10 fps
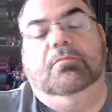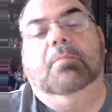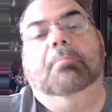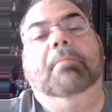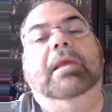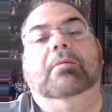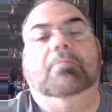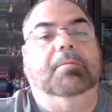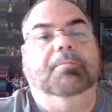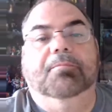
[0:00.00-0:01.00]

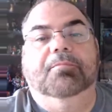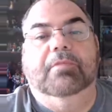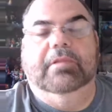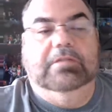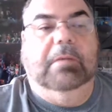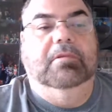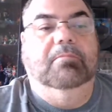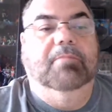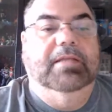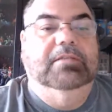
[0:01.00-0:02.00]
minimum. Some of
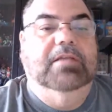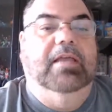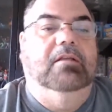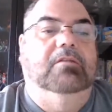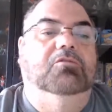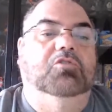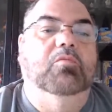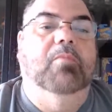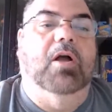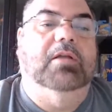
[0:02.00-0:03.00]
them may take
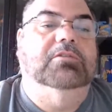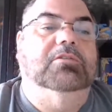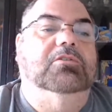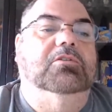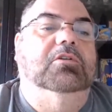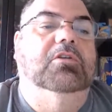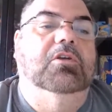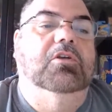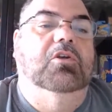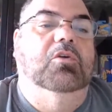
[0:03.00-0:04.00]
2 boxes,
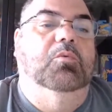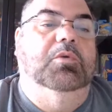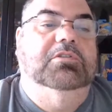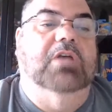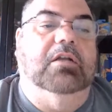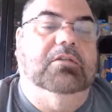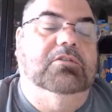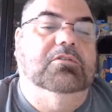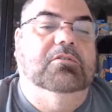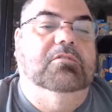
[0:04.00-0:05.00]
which
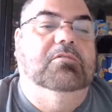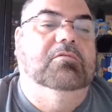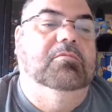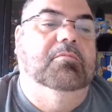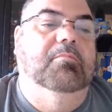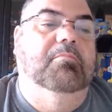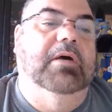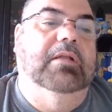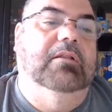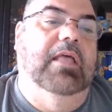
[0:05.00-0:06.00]
sucks,
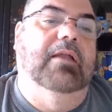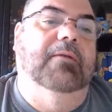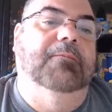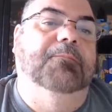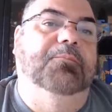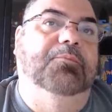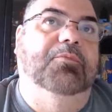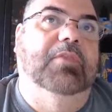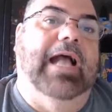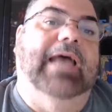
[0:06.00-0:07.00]
but then
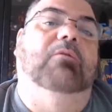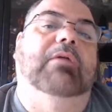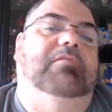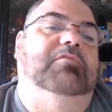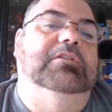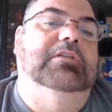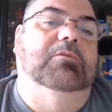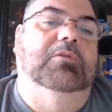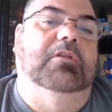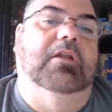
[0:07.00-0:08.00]
I don't have to deal
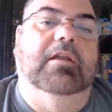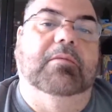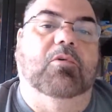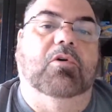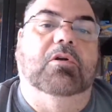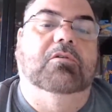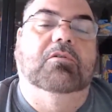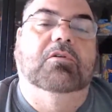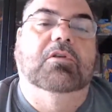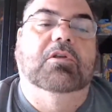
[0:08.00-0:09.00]
with it anymore.
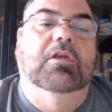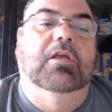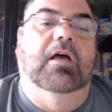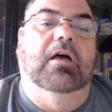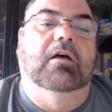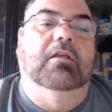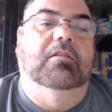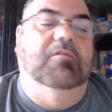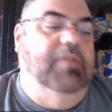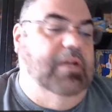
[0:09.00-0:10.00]

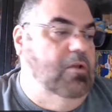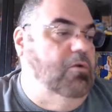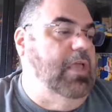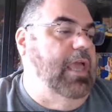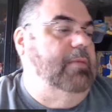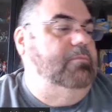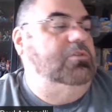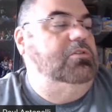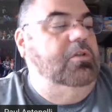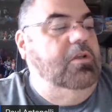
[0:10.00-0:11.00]
The video
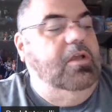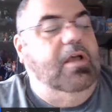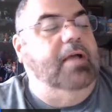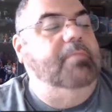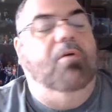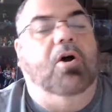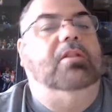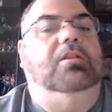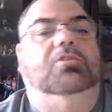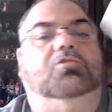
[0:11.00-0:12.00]
games, I
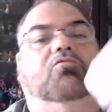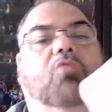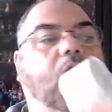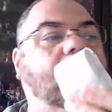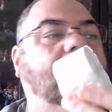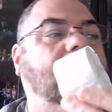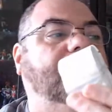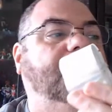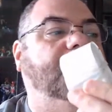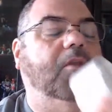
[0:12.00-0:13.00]
bought this roll
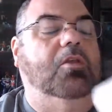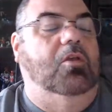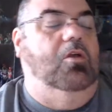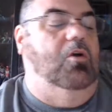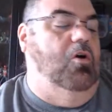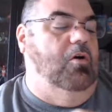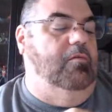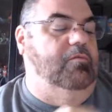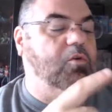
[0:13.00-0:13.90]
of the